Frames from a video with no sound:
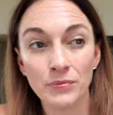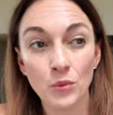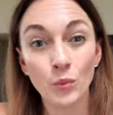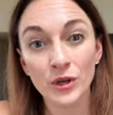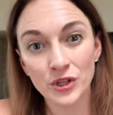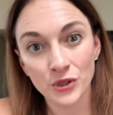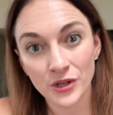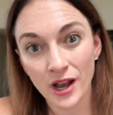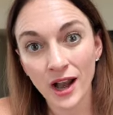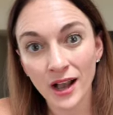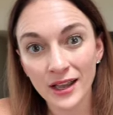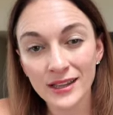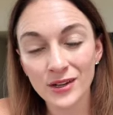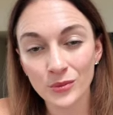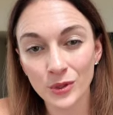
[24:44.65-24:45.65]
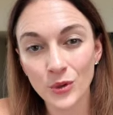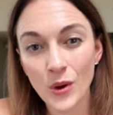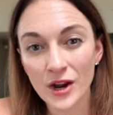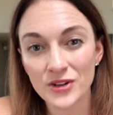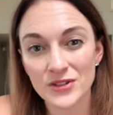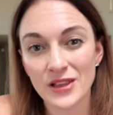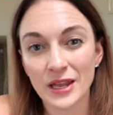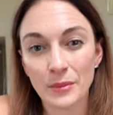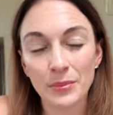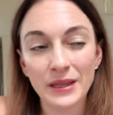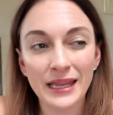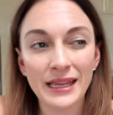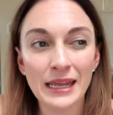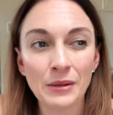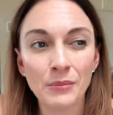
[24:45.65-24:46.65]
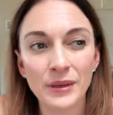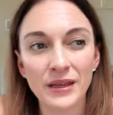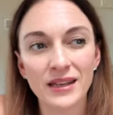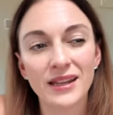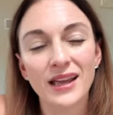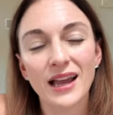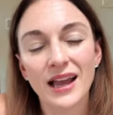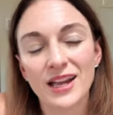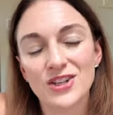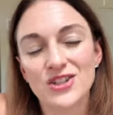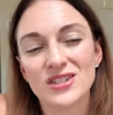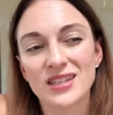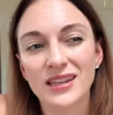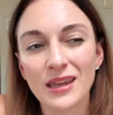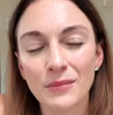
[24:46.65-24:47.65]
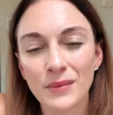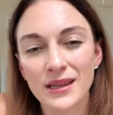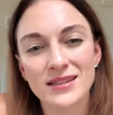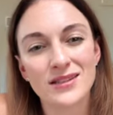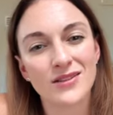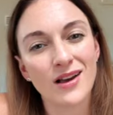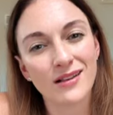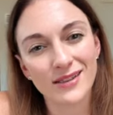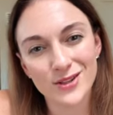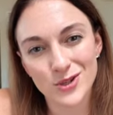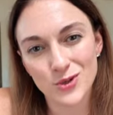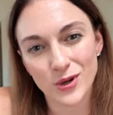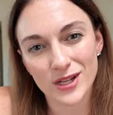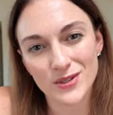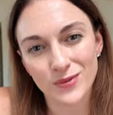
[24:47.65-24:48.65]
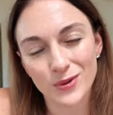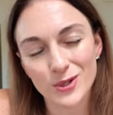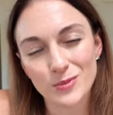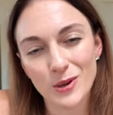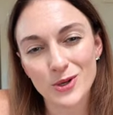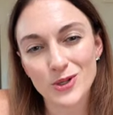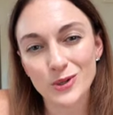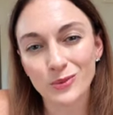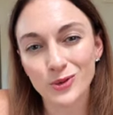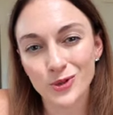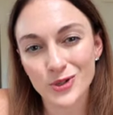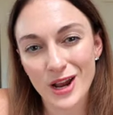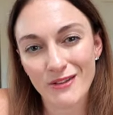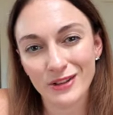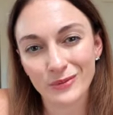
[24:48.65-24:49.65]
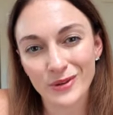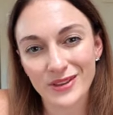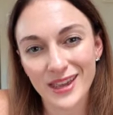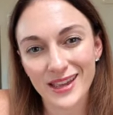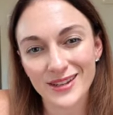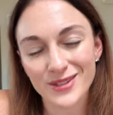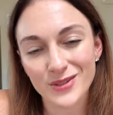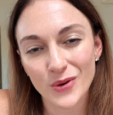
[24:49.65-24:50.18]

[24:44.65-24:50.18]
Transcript: When you're not, it requires a lot of planning, but I just think it makes it a lot less stressful, especially when you're traveling with kids.